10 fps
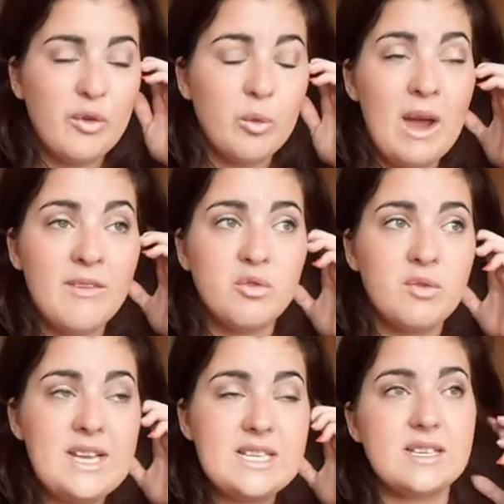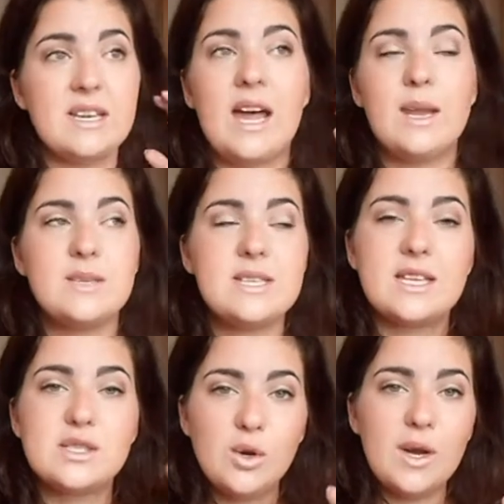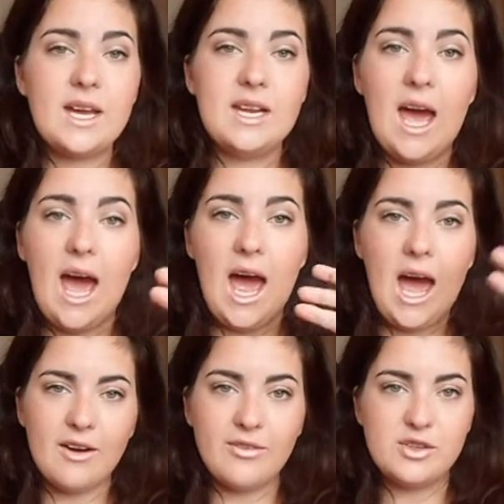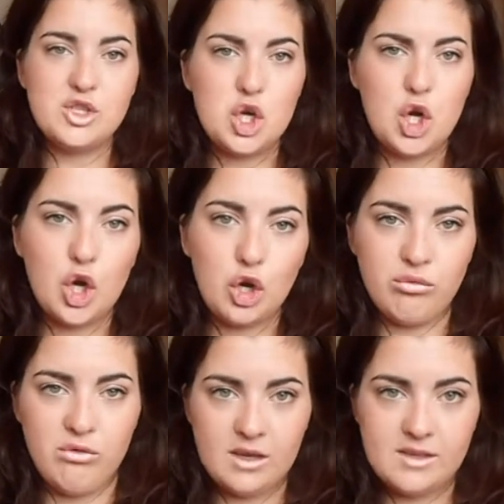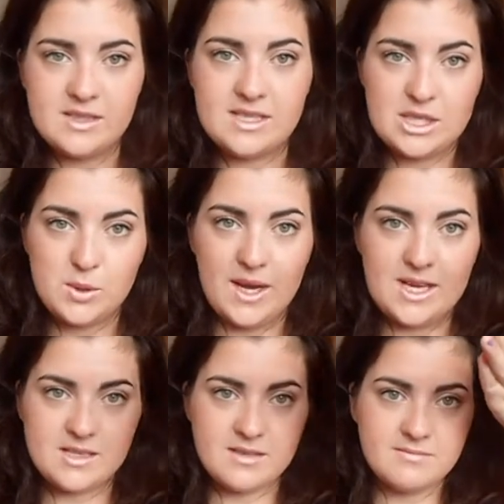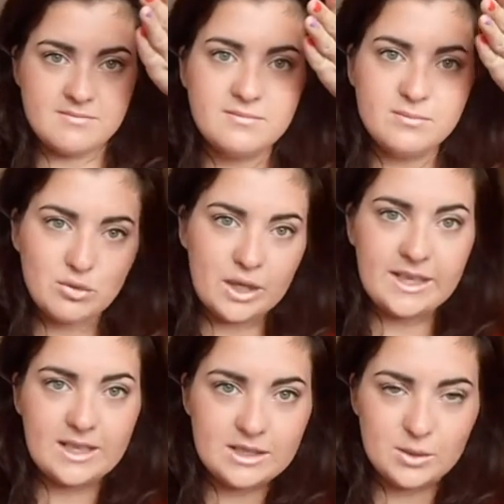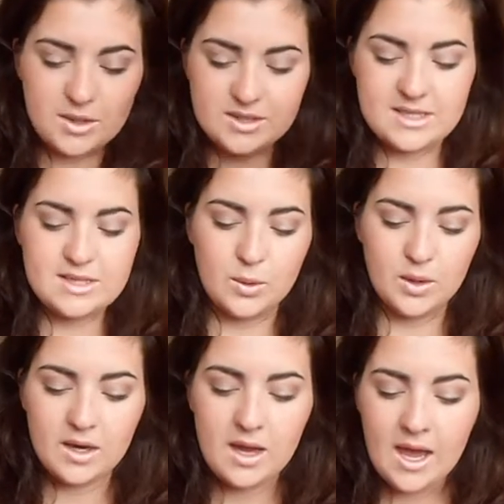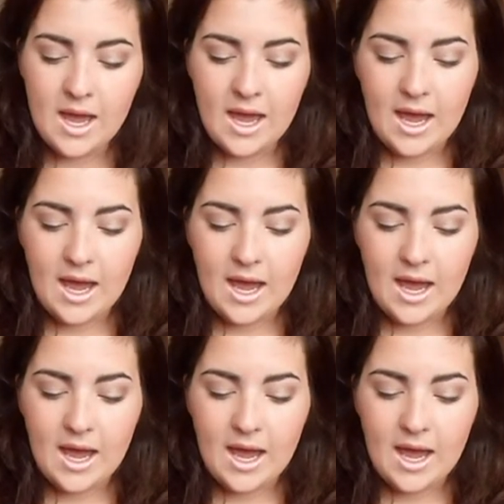for whatever reason and I was like sort of in a half jog run situation running towards this door.